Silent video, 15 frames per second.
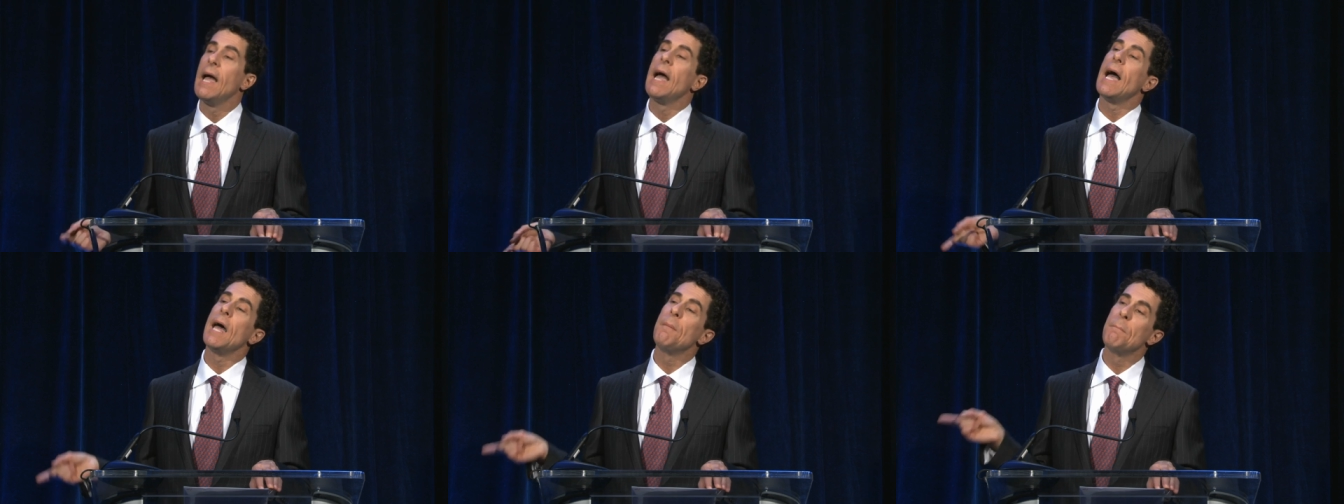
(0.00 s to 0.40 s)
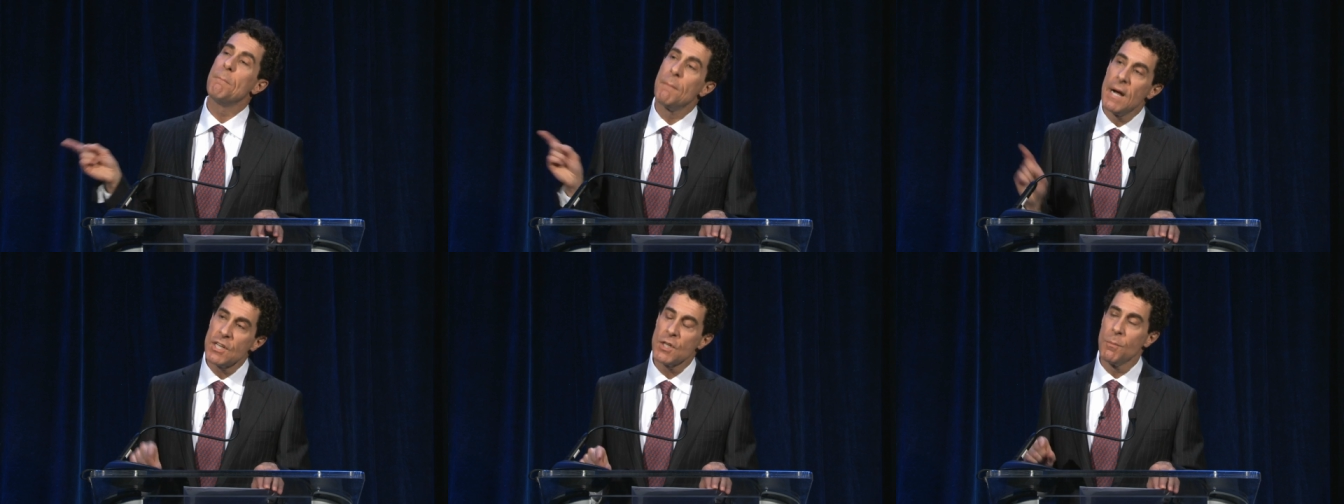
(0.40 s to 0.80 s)
and
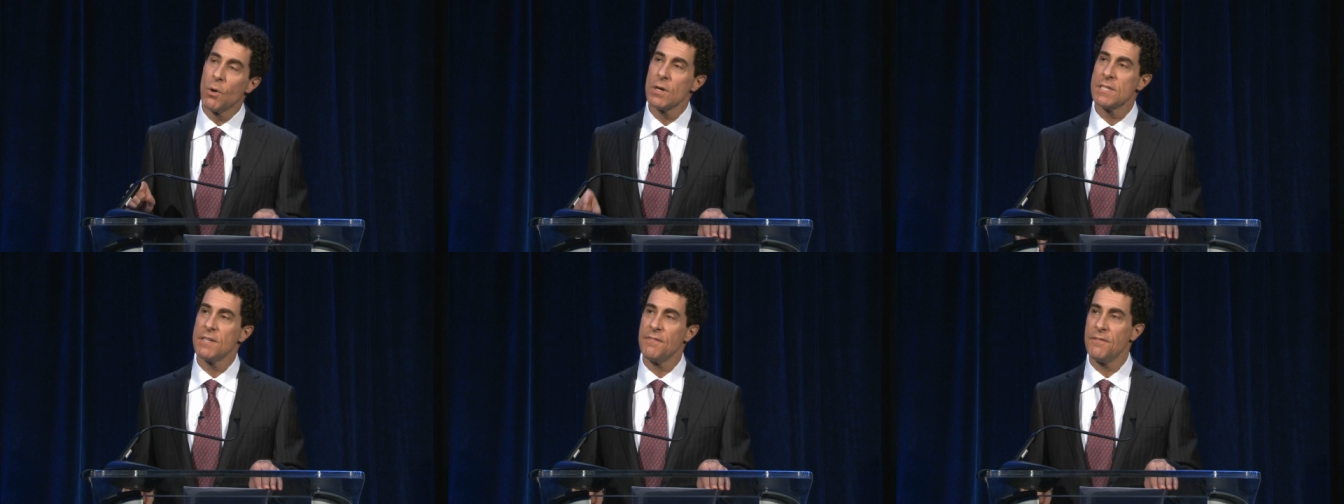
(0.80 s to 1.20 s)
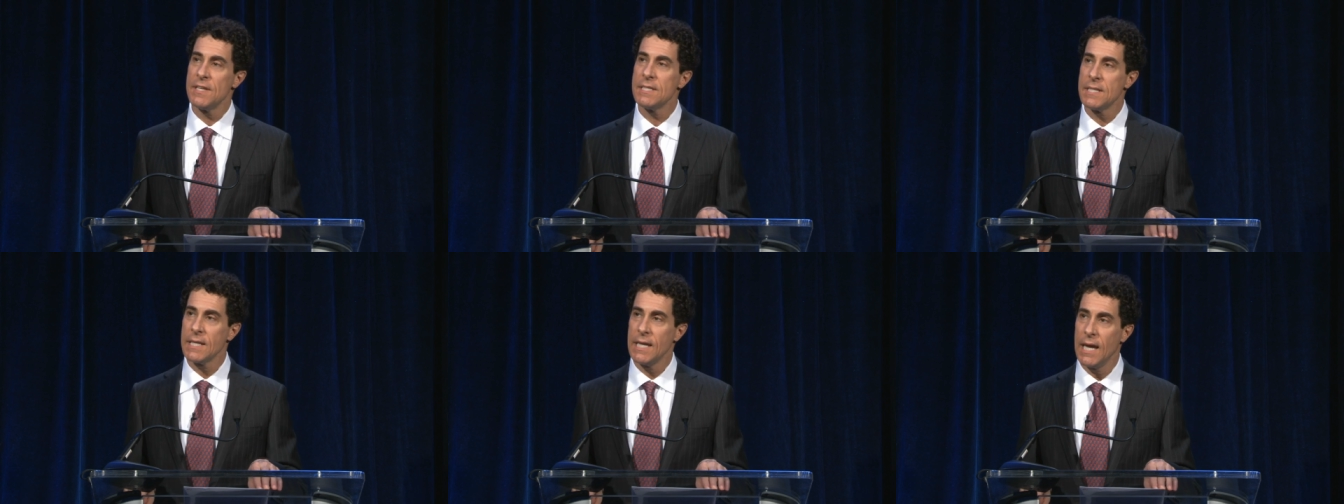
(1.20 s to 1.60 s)
much more
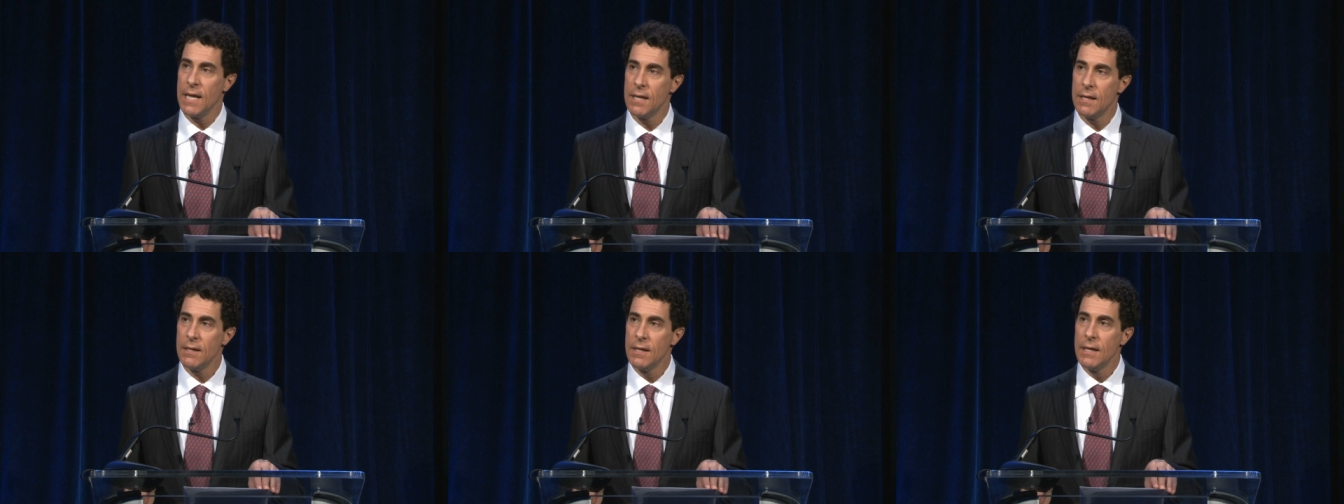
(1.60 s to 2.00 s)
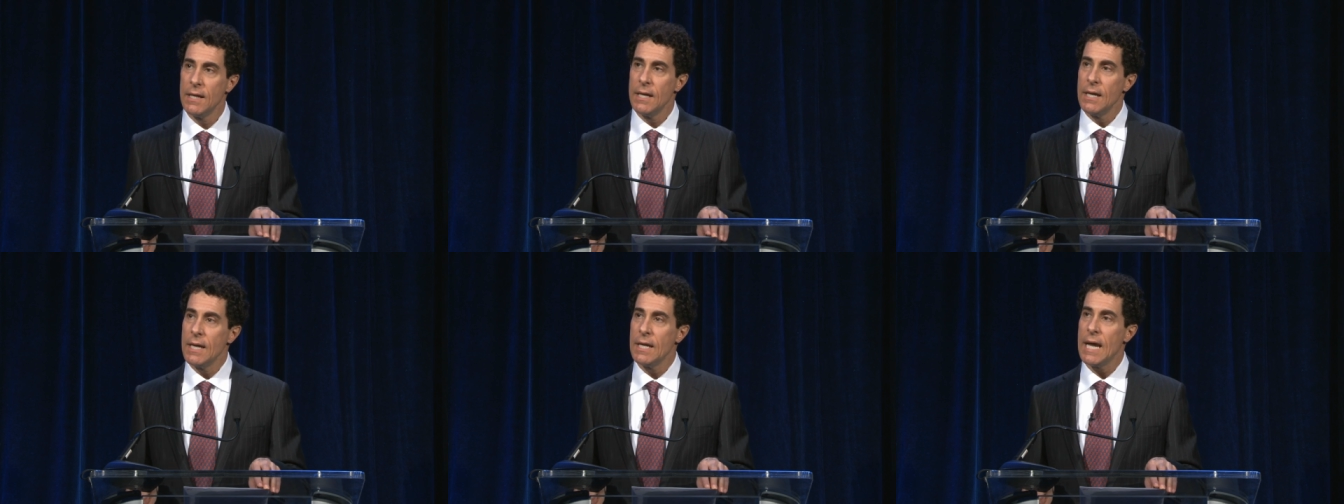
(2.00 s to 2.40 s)
sophisticated
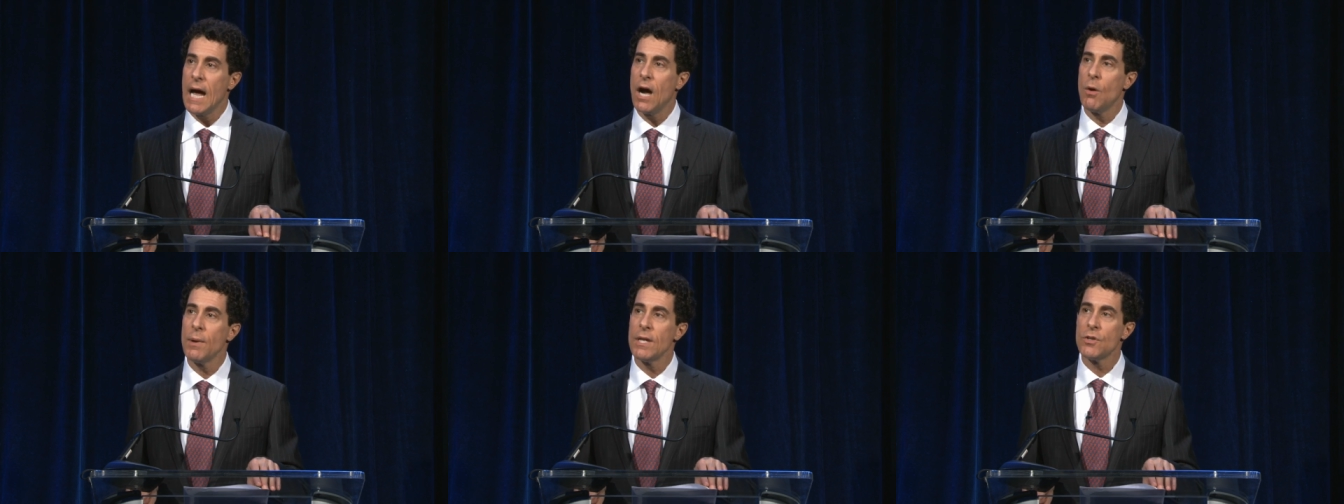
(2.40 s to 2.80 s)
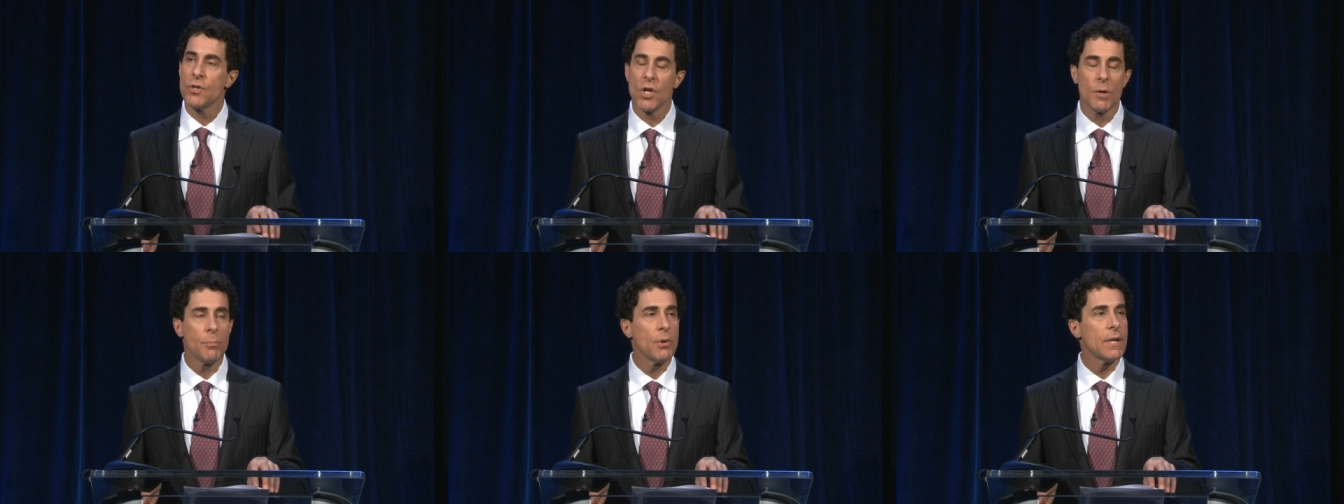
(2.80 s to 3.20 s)
in how we
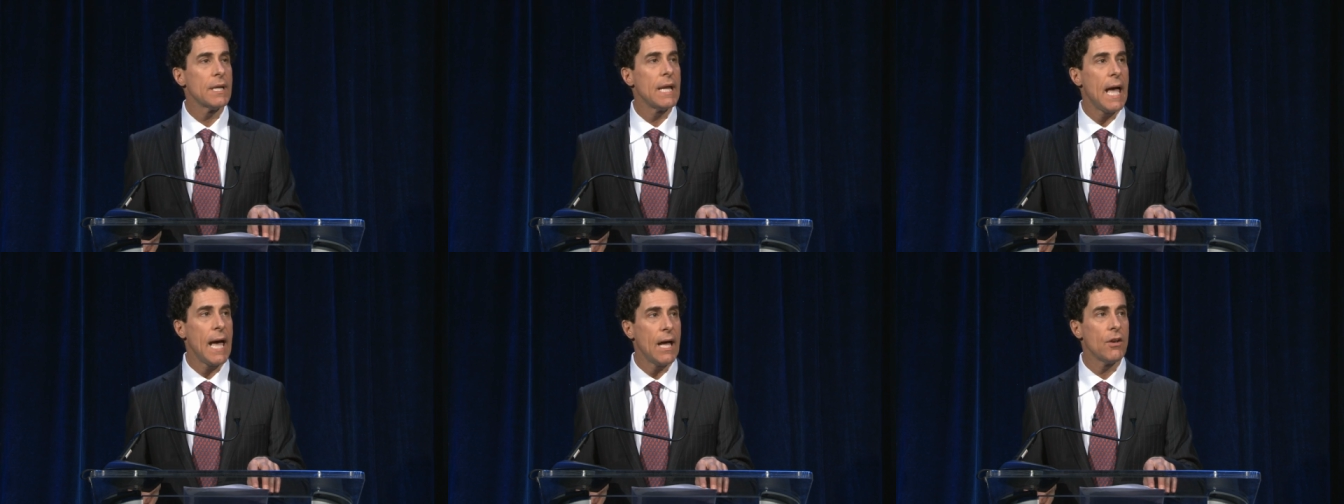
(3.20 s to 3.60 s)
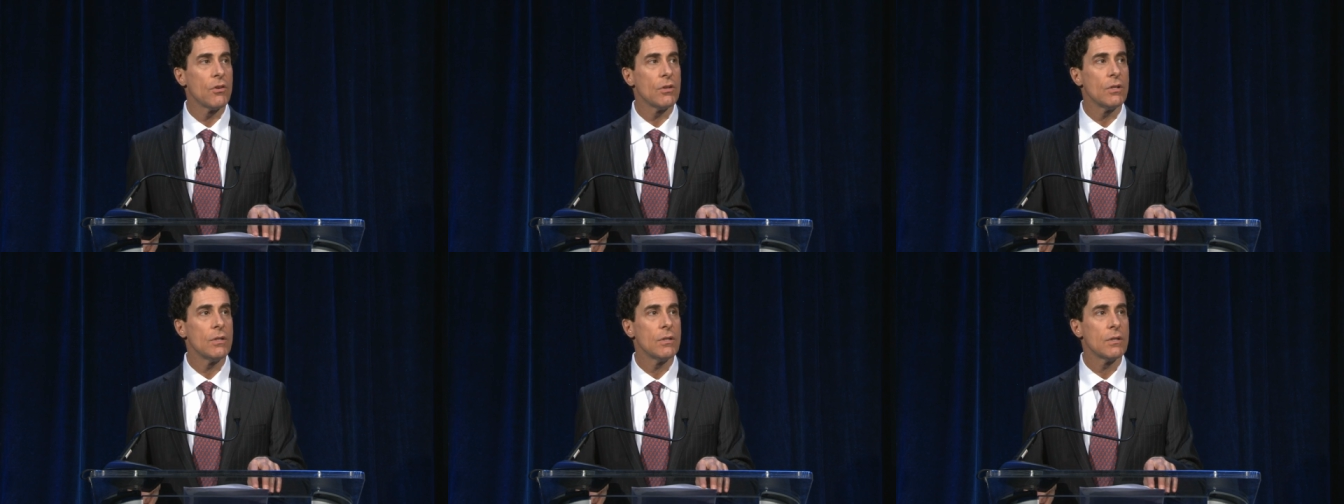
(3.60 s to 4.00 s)
interpret and
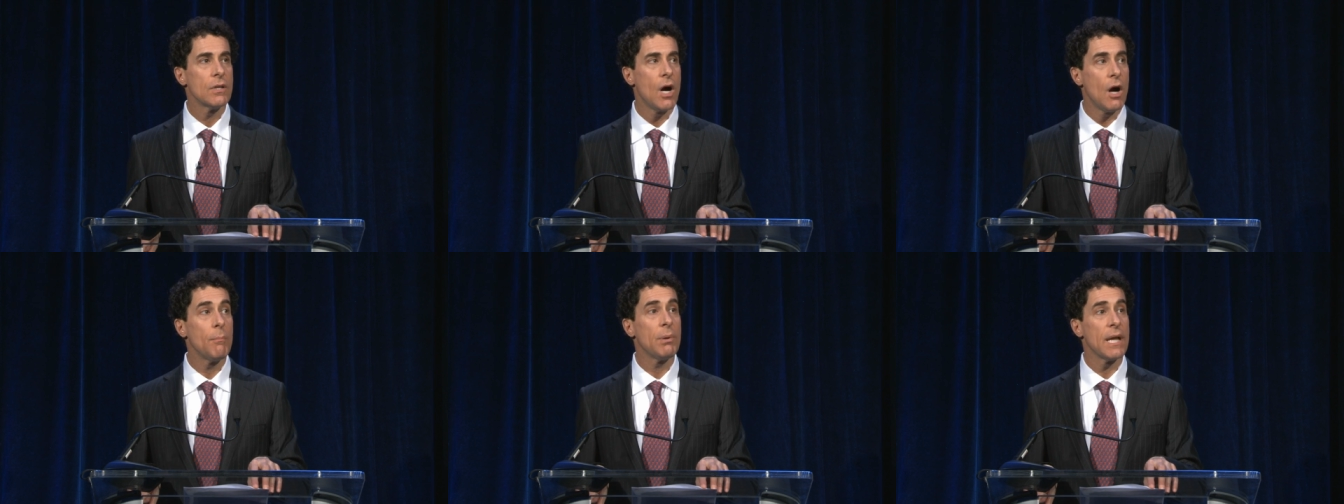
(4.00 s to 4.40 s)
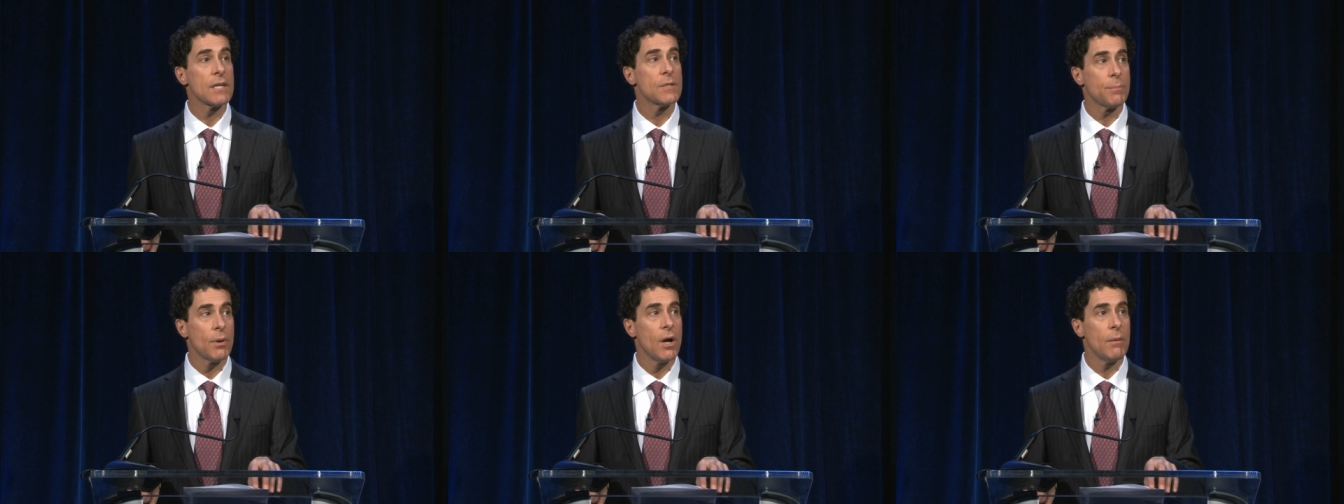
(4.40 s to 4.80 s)
handle
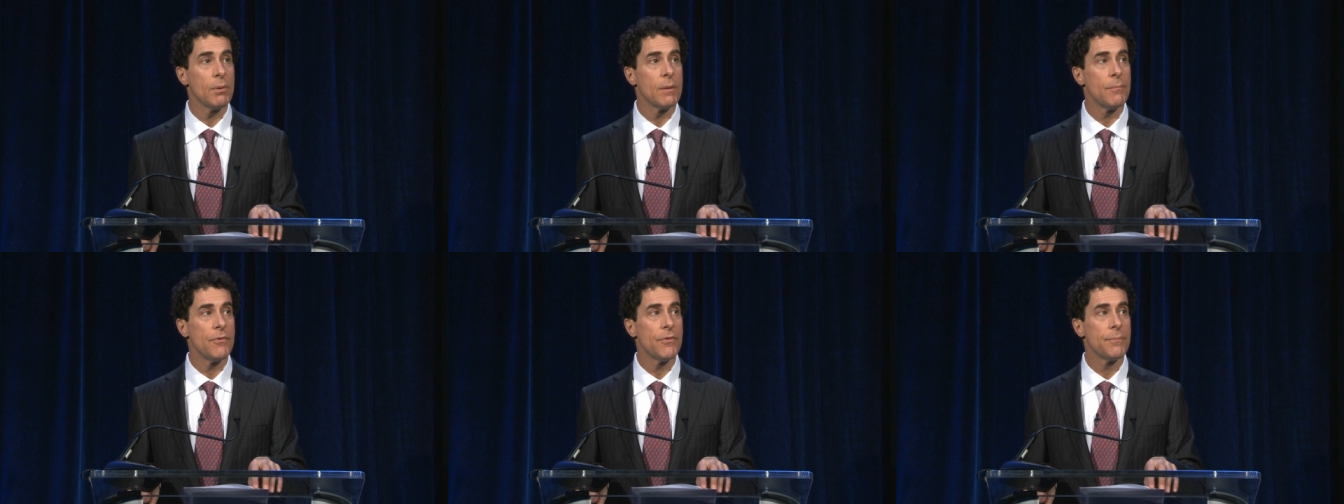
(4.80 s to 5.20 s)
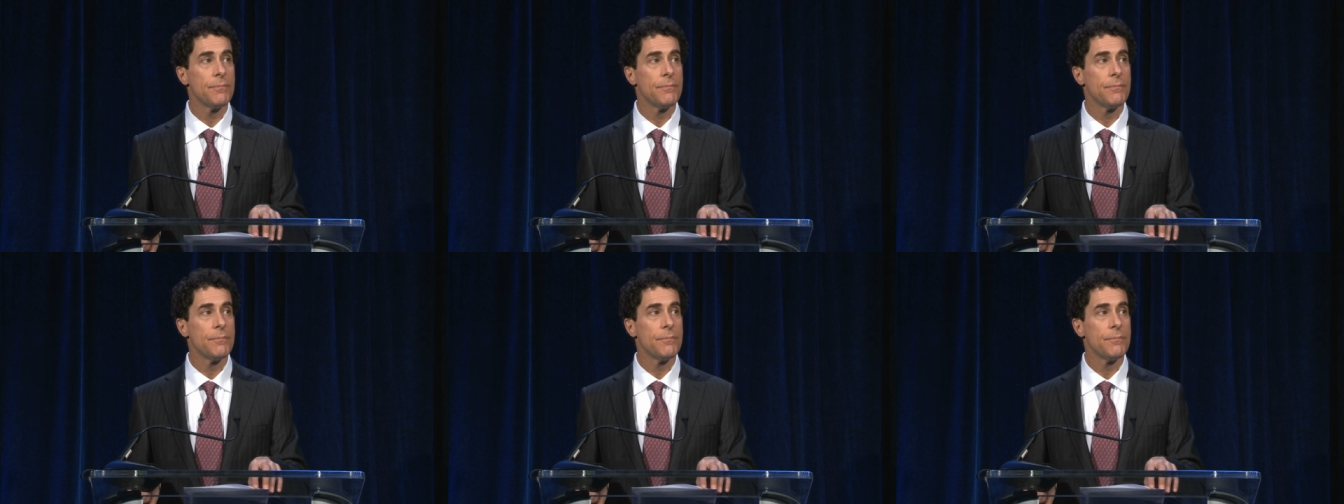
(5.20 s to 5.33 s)
complex problems.